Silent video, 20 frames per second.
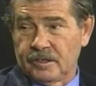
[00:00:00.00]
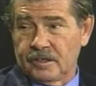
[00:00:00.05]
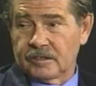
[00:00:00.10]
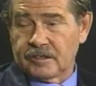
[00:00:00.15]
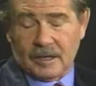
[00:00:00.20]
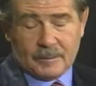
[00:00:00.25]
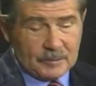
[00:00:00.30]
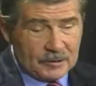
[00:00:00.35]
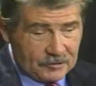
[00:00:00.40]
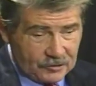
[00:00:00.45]

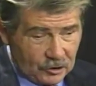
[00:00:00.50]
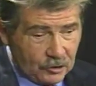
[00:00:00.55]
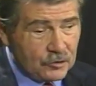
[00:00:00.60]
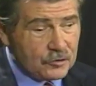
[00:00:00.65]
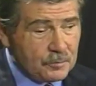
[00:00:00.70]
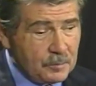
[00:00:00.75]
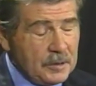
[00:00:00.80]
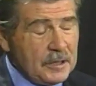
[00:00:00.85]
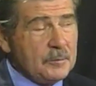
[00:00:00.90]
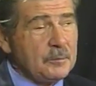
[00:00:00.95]
That means
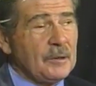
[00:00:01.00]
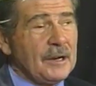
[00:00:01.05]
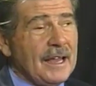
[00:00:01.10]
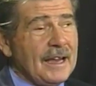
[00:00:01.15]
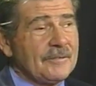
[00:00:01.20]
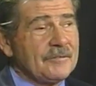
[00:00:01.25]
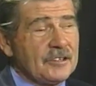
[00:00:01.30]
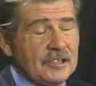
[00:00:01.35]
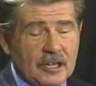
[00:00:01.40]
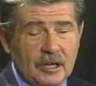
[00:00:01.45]
those people
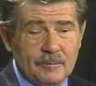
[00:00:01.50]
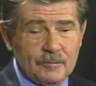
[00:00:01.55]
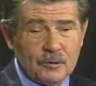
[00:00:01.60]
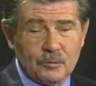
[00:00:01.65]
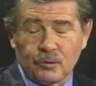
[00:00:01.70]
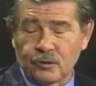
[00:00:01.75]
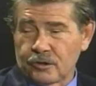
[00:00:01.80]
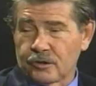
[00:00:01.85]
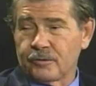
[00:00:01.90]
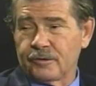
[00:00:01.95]
have to come to
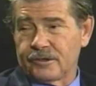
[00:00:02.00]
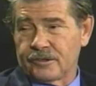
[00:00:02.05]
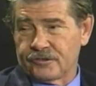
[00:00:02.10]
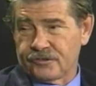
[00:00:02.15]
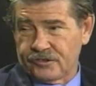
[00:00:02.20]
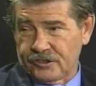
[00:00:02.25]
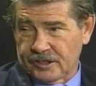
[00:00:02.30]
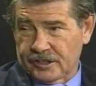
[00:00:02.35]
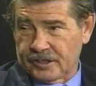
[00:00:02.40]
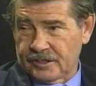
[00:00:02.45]
work when they're
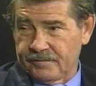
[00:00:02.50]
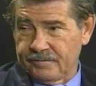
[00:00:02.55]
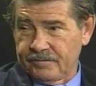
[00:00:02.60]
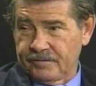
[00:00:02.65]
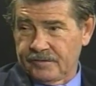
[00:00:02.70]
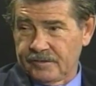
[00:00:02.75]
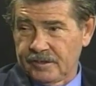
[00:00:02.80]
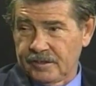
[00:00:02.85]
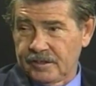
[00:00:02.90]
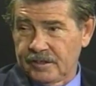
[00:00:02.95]
sick,
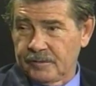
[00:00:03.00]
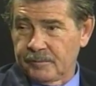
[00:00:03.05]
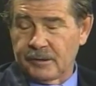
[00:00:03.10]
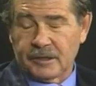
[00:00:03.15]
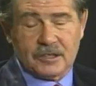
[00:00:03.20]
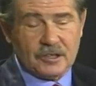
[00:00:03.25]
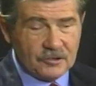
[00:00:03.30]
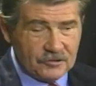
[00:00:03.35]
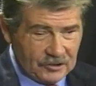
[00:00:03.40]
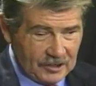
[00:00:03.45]
right?
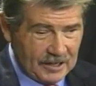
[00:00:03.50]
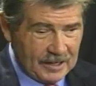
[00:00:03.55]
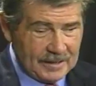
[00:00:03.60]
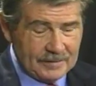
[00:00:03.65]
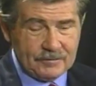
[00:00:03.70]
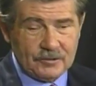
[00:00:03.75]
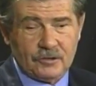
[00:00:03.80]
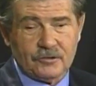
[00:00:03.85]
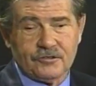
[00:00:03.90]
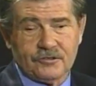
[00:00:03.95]
Because they
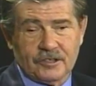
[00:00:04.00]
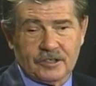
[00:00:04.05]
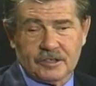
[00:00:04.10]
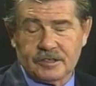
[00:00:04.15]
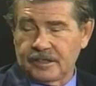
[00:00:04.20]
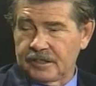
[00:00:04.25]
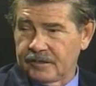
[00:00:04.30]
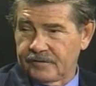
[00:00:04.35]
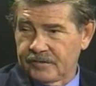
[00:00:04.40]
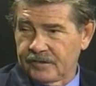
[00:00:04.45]
have no sick in,
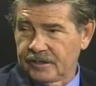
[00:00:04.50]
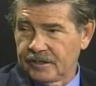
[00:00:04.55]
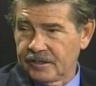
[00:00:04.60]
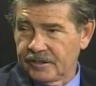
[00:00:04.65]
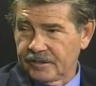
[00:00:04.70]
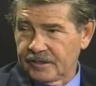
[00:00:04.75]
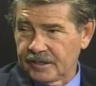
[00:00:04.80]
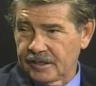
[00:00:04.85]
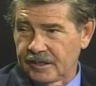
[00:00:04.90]
leave. in a hospital.